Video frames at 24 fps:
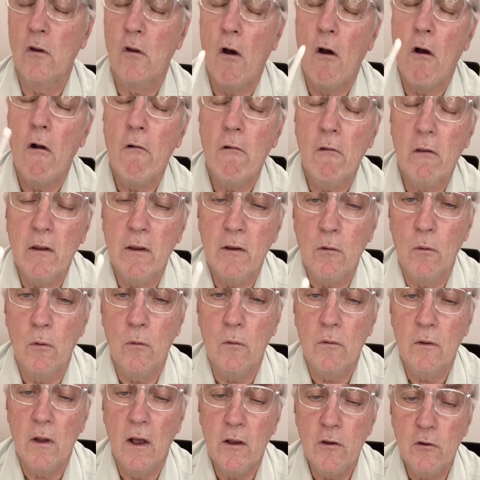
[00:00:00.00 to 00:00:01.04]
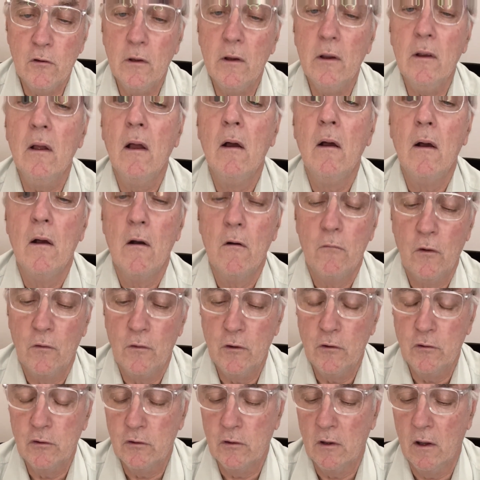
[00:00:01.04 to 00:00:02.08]
orally or nasally. For
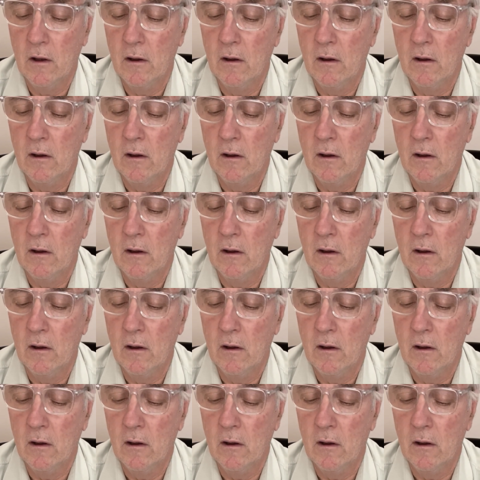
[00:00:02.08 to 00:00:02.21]
this